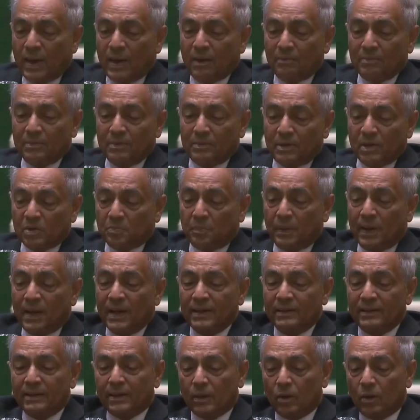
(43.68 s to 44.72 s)

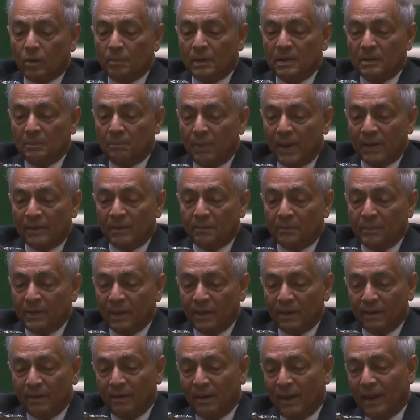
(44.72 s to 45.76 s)
despite a global pandemic